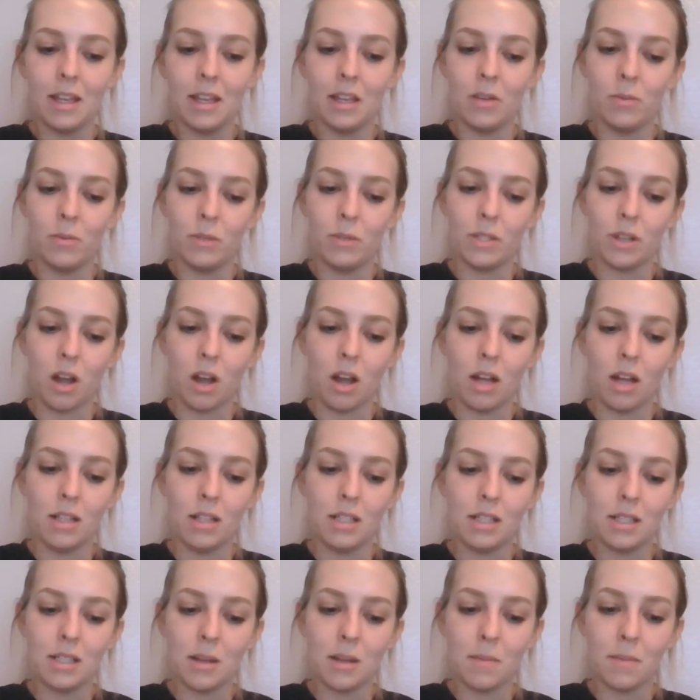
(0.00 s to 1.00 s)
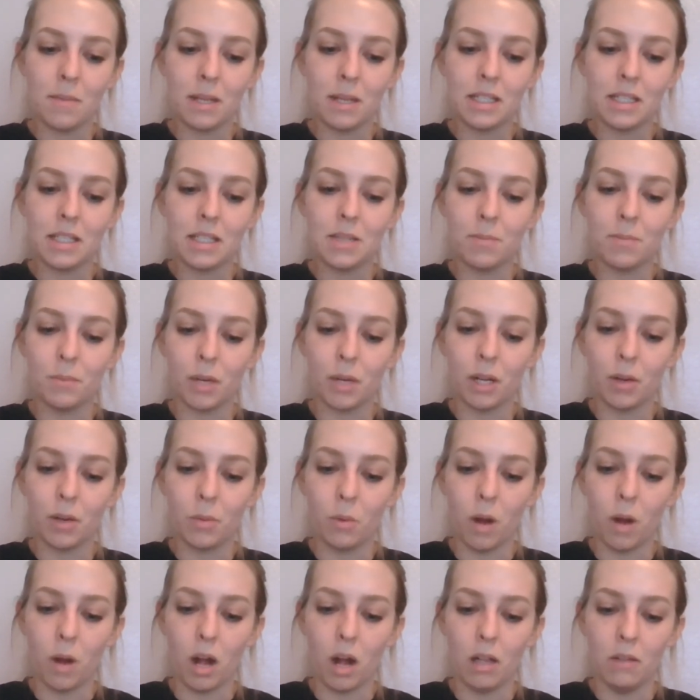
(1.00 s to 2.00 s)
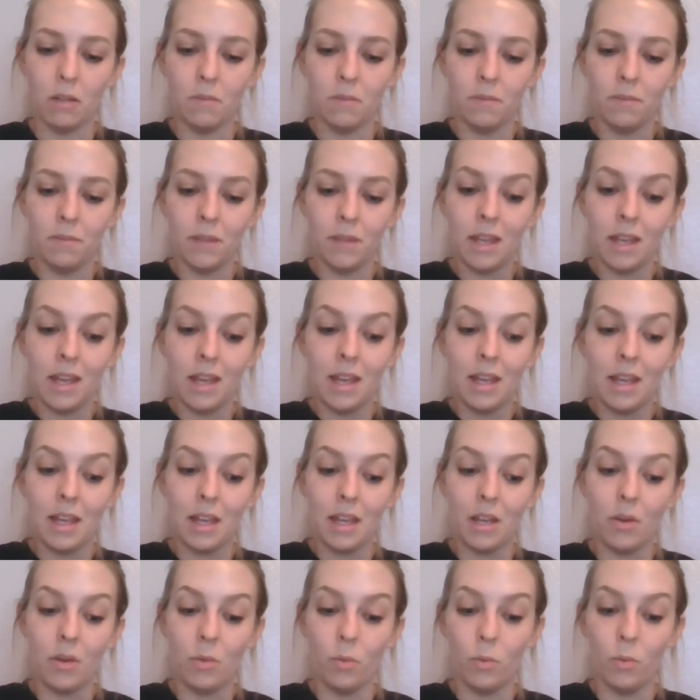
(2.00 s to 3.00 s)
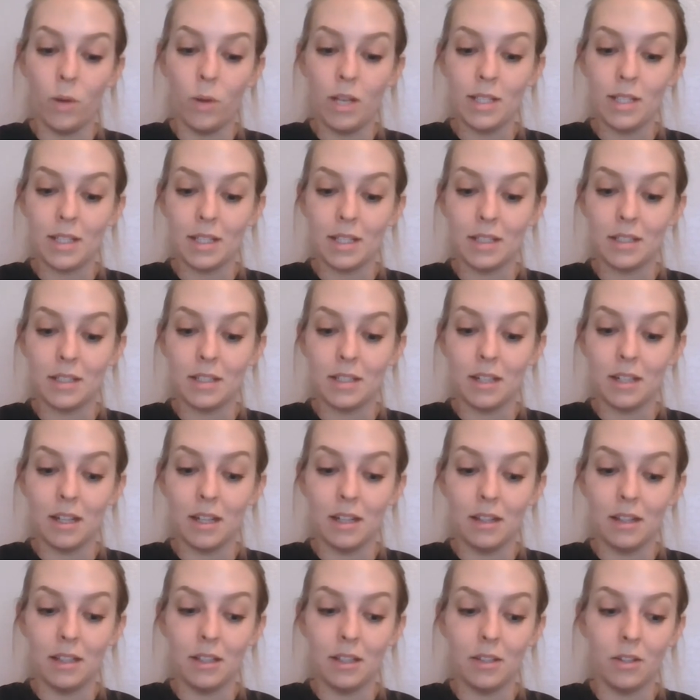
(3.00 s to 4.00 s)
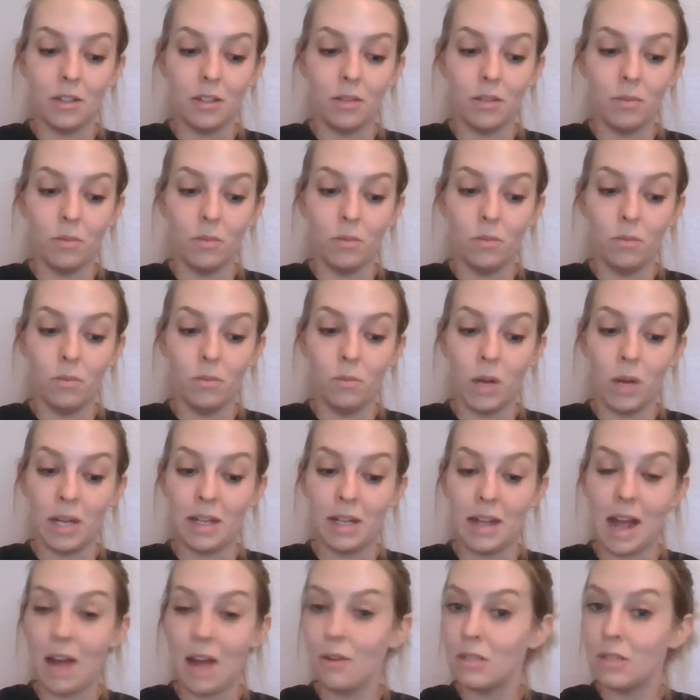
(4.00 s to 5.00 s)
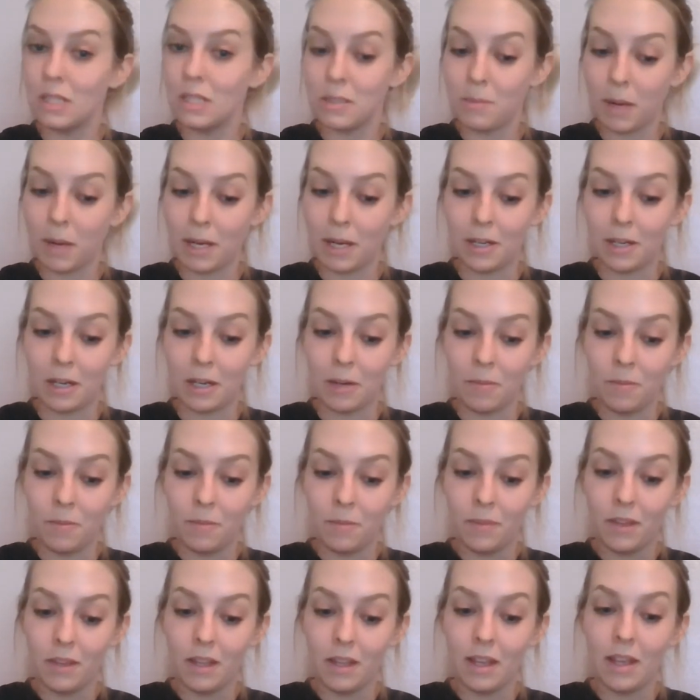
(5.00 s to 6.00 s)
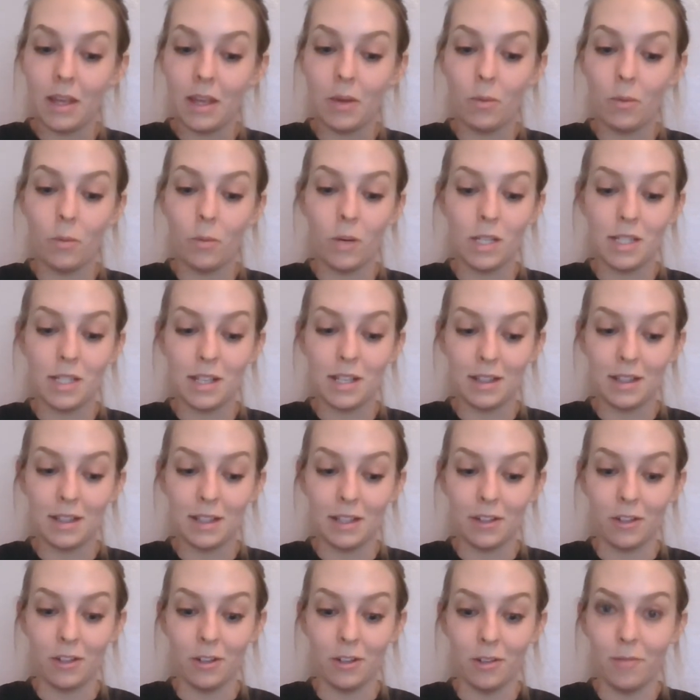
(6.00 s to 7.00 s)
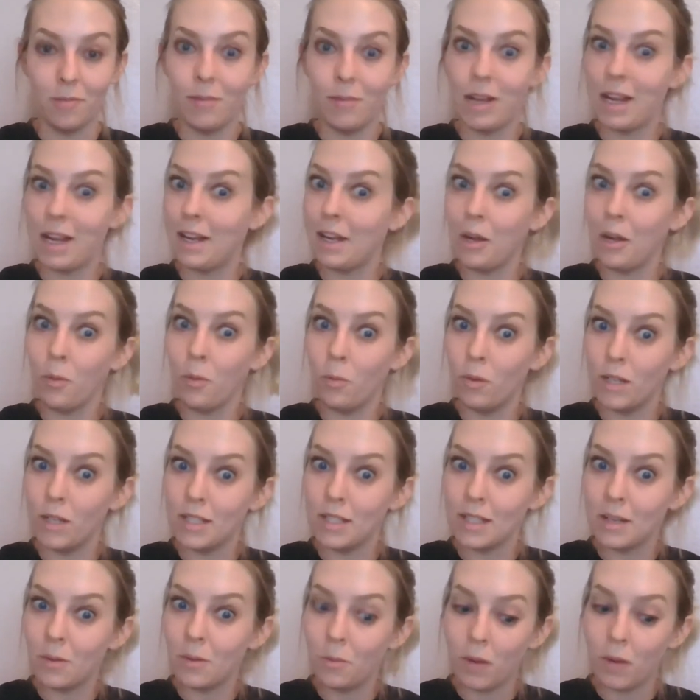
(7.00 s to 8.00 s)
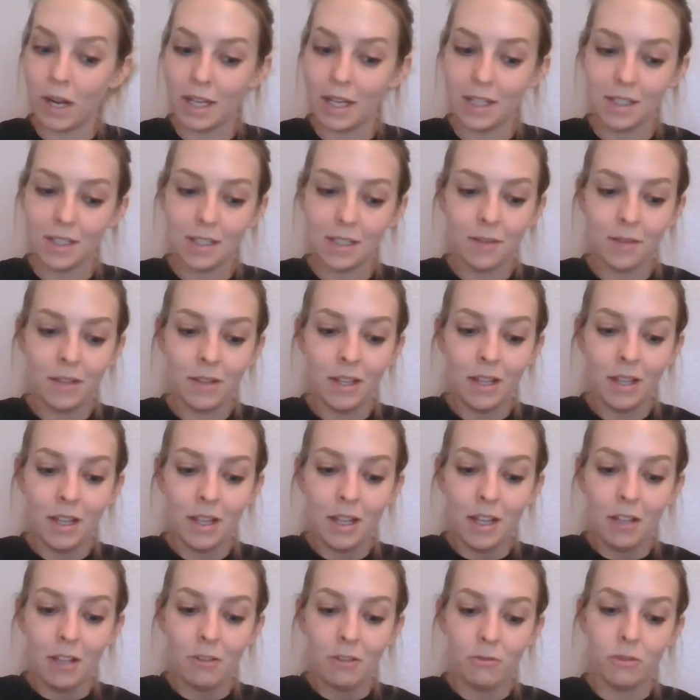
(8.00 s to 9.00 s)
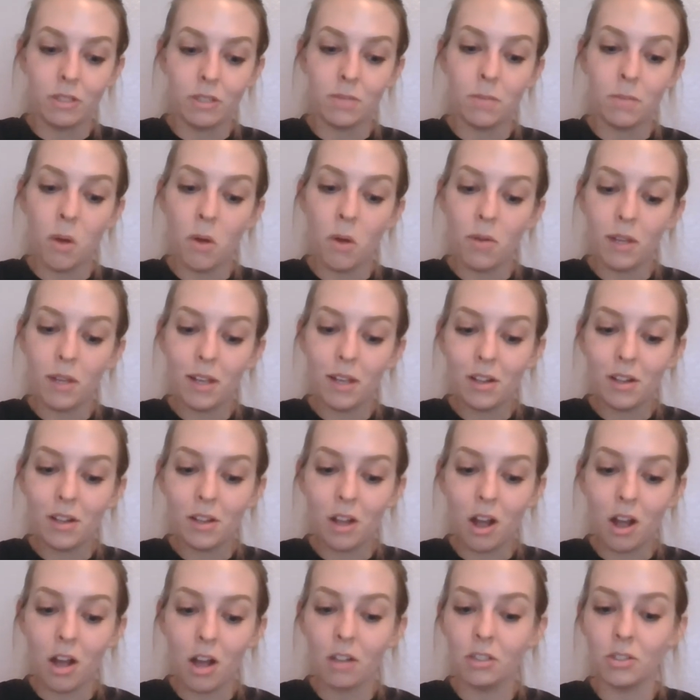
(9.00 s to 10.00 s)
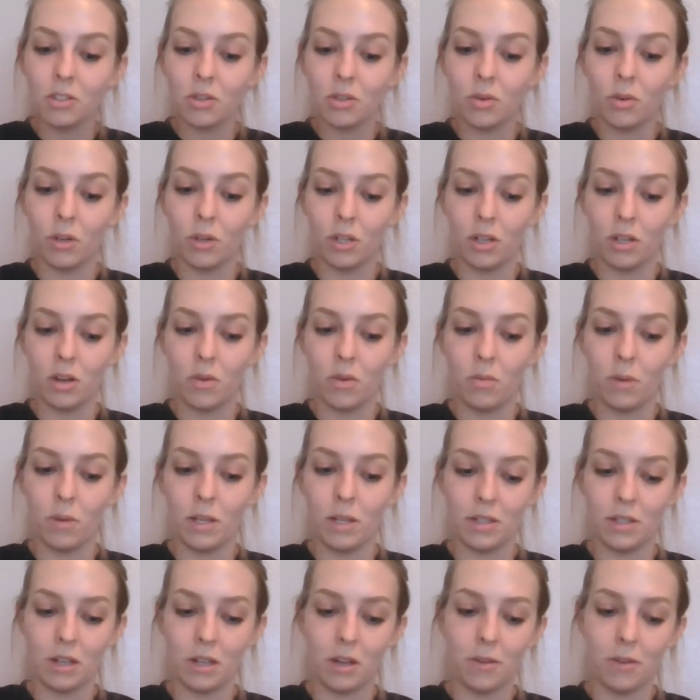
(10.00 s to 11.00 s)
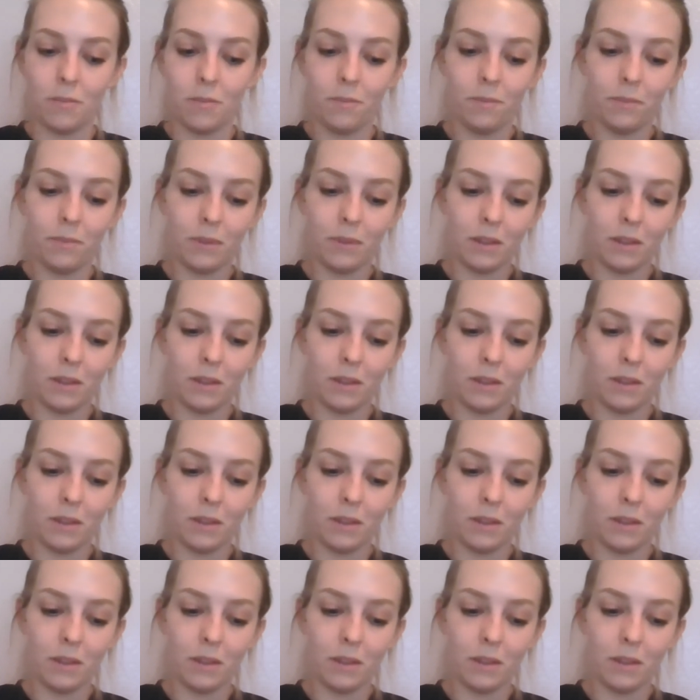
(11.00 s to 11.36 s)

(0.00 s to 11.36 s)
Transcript: It was on somebody's brick wall. It wasn't a little white house spider. It wasn't little, and it wasn't white. It was poking along toward a window.